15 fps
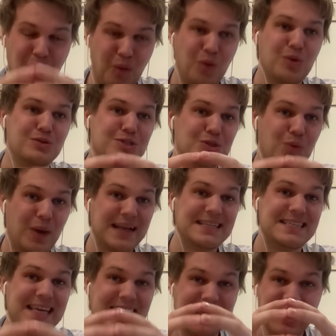all
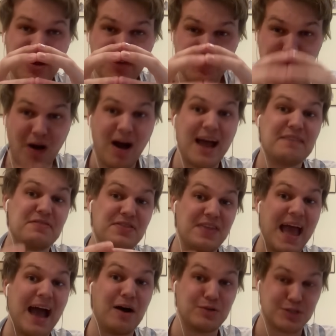
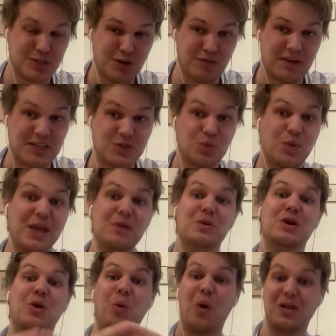25,000 of us, we
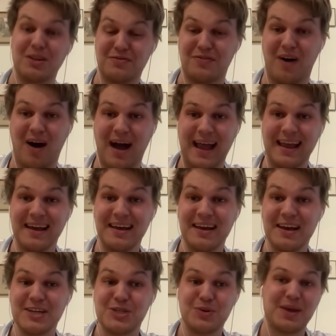would qualify
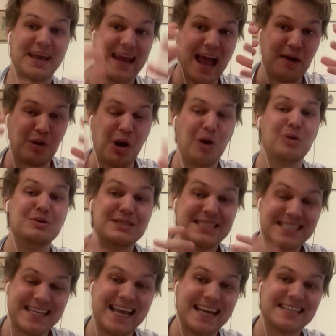to get our own
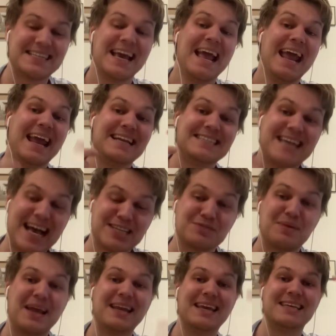seat in
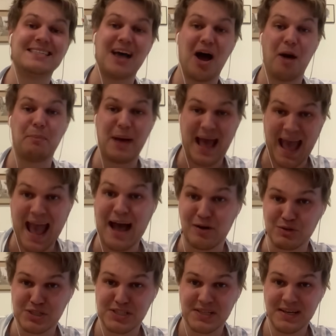Tasmania's upper
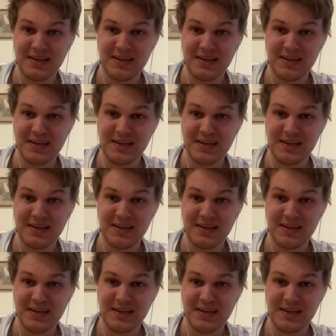house.